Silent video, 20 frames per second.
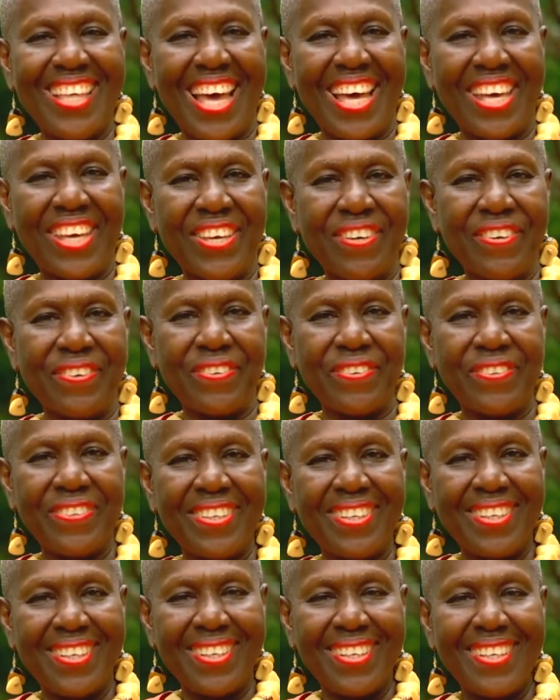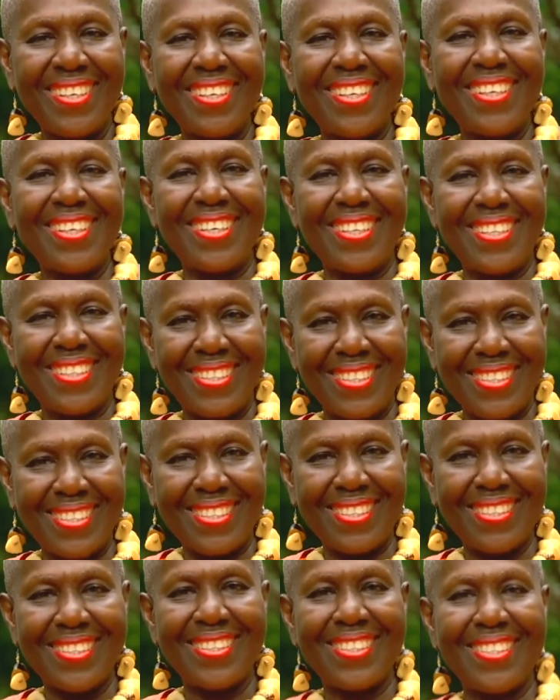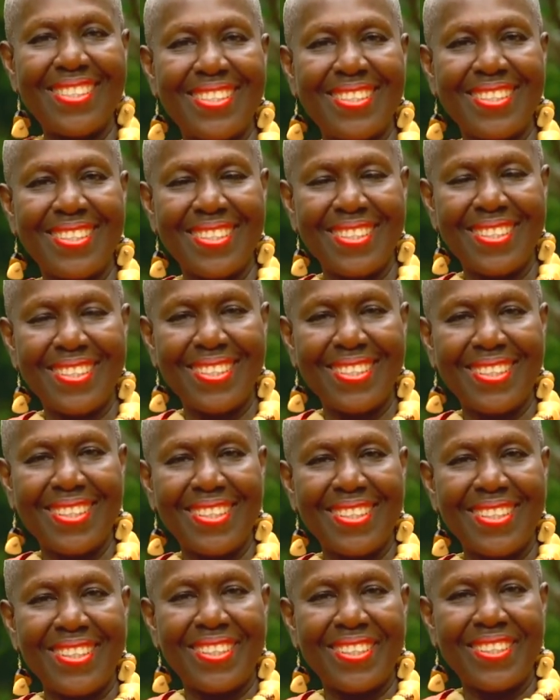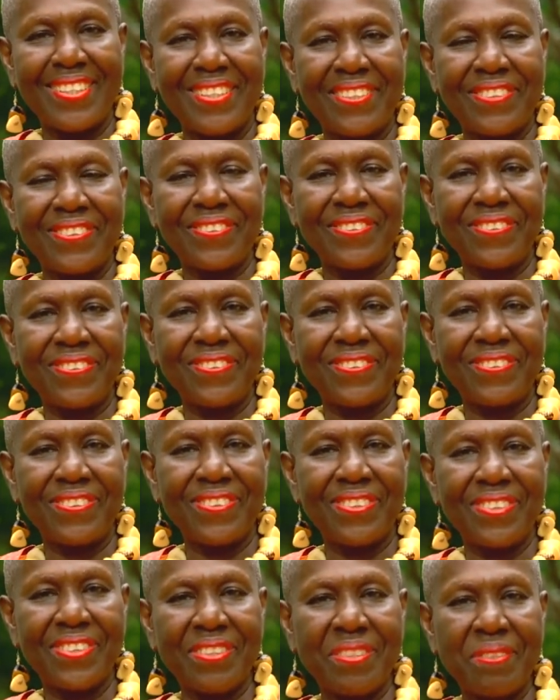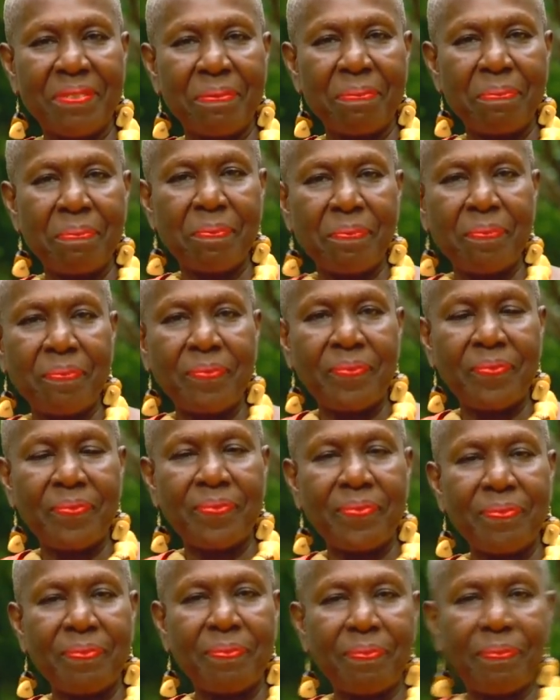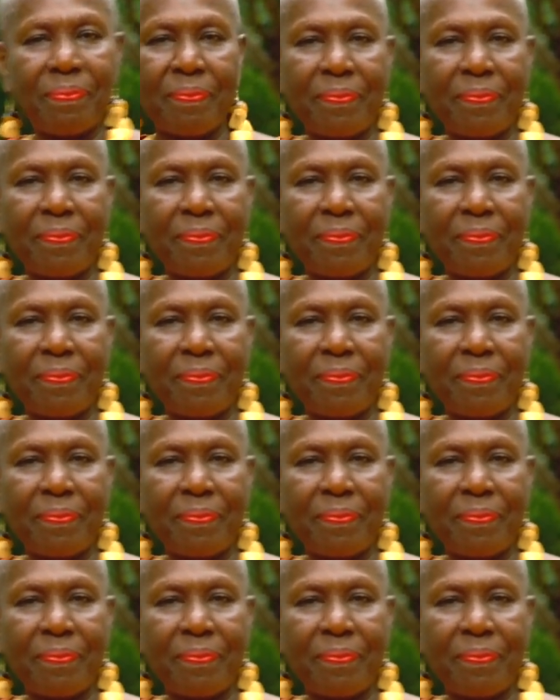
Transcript: It's amazing. Yes. It's amazing. So, you're a critic.